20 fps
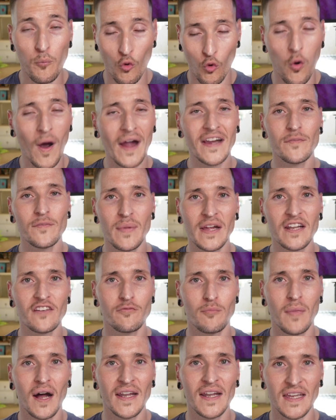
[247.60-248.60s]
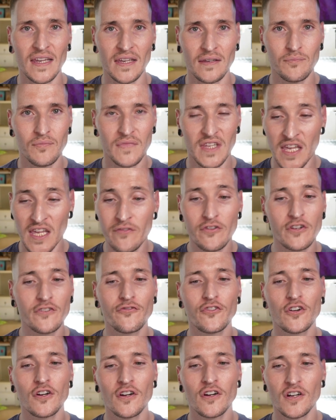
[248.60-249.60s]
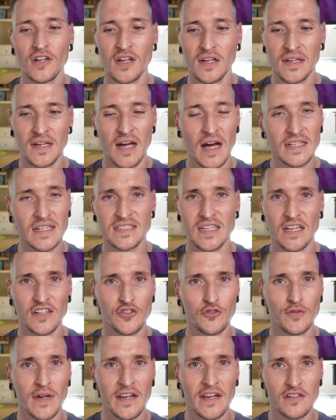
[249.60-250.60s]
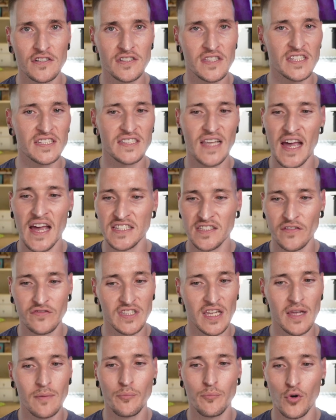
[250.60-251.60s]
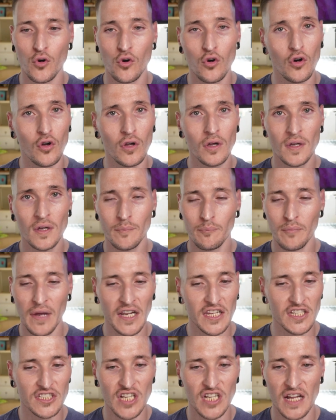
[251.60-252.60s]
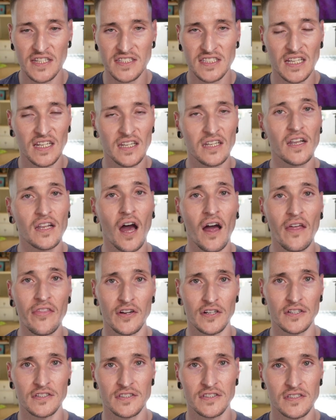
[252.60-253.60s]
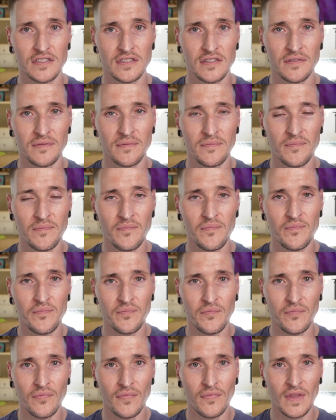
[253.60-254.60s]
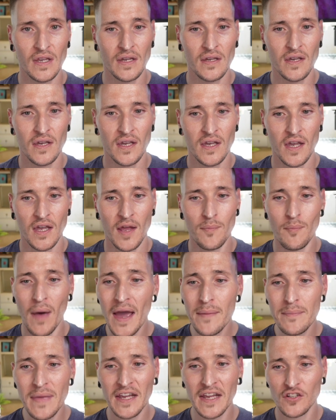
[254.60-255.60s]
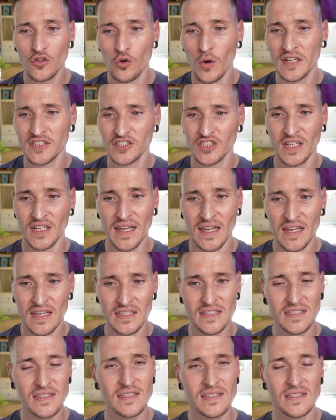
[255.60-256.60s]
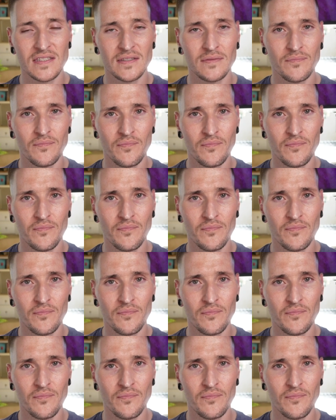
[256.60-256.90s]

quite a bit of money, even for content creators the size of Tim Pool, Benny Johnson, and others. And my main question is,